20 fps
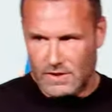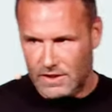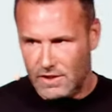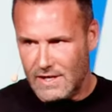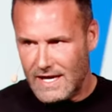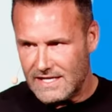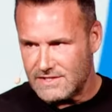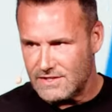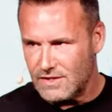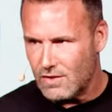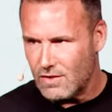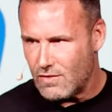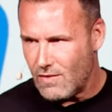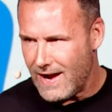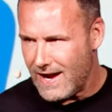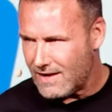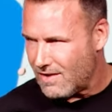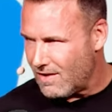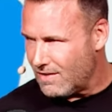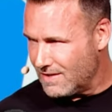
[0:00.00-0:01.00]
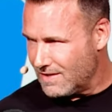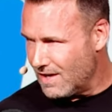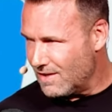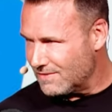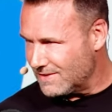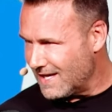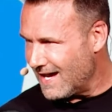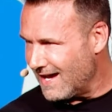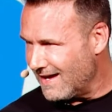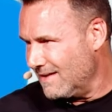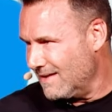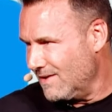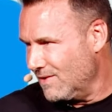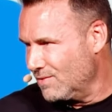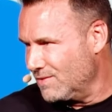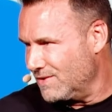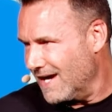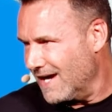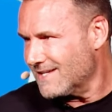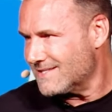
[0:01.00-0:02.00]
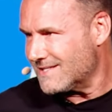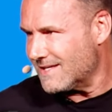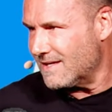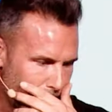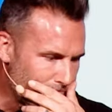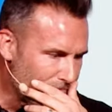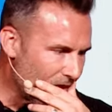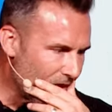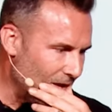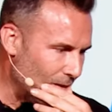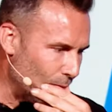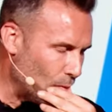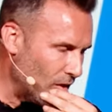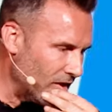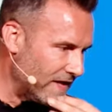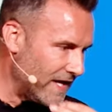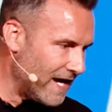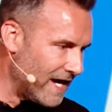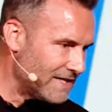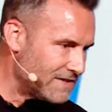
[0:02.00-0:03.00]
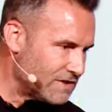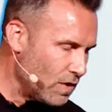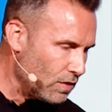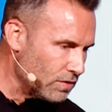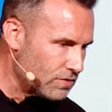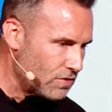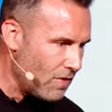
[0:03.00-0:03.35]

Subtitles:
you guys know Grant Cardone, yeah? Who doesn't? And one day I told